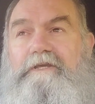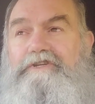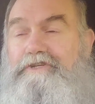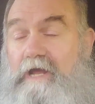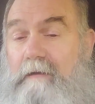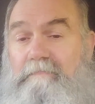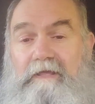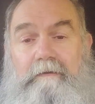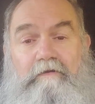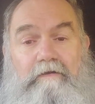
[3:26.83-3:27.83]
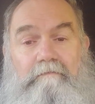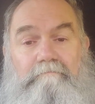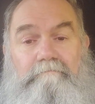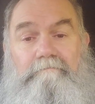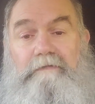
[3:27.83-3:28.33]
Shop labor,
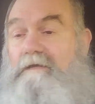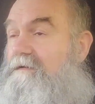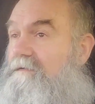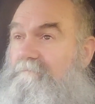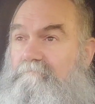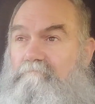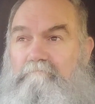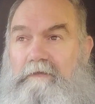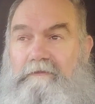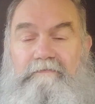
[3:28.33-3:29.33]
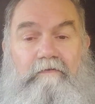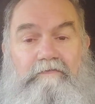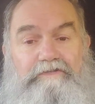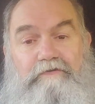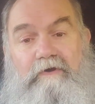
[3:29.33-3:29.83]
it's
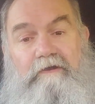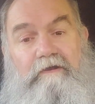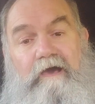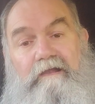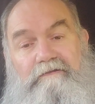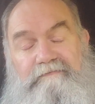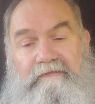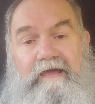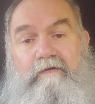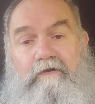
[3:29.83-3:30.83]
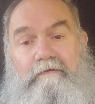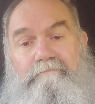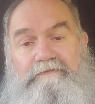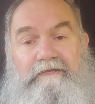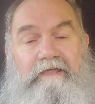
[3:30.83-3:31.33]
over $200 an hour
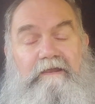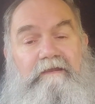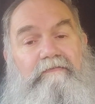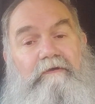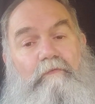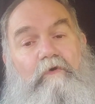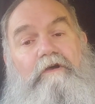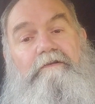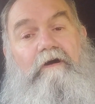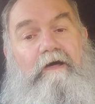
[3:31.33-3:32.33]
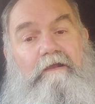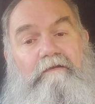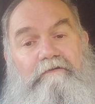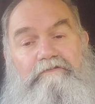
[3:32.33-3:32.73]
to get anything worked on a